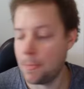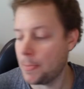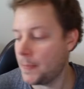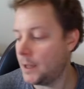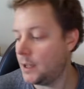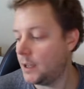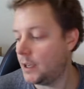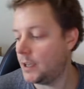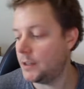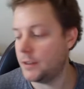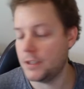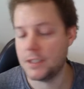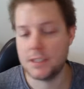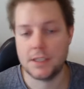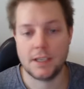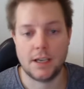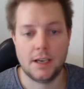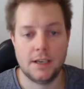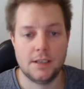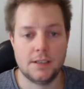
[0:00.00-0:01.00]
In this
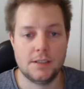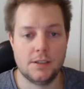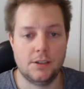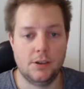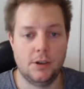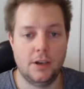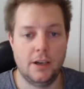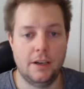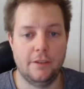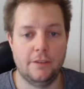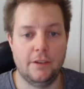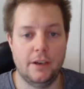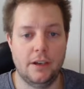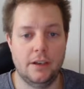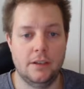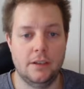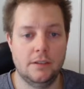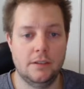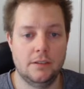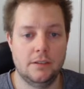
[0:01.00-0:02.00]
case, I have
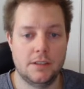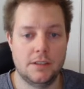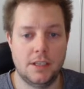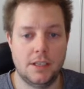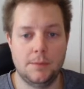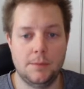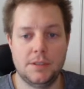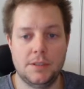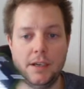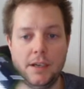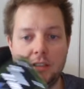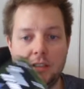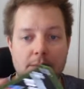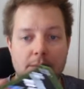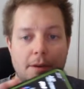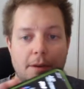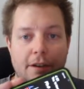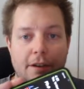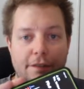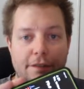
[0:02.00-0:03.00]
a Samsung
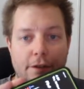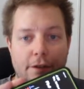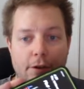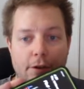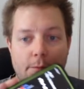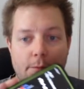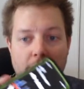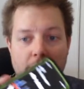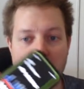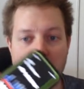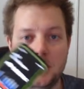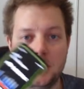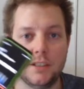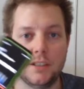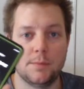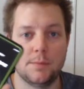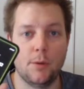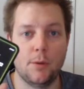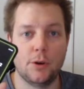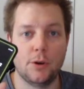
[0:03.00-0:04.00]
smartphone with a
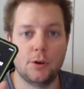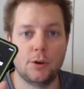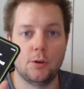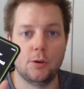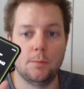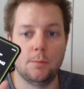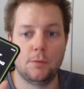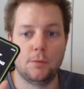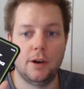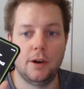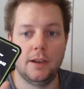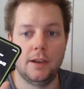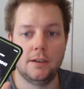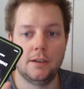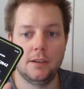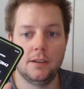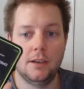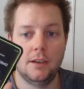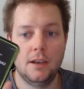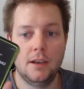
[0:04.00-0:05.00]
Sysmocom brand
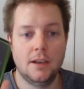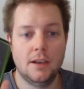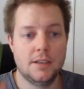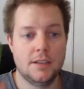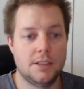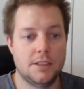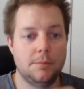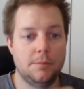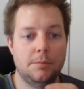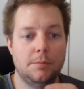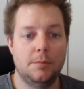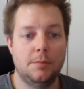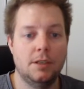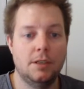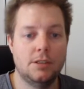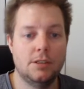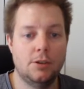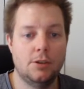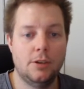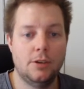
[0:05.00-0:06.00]
SIM
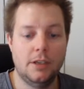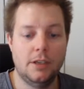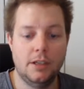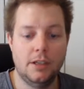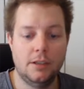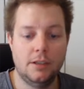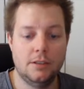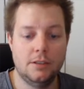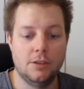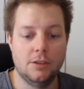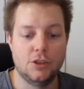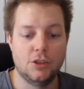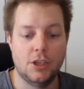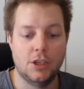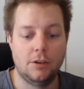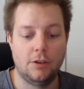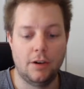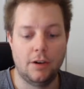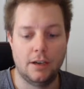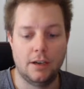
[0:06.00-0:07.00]
inserted here to
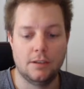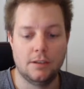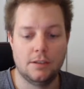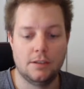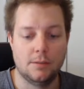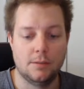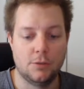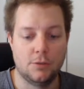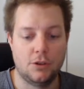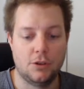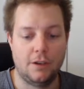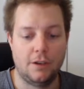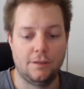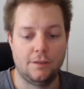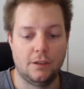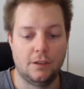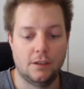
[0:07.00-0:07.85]
generate some traffic.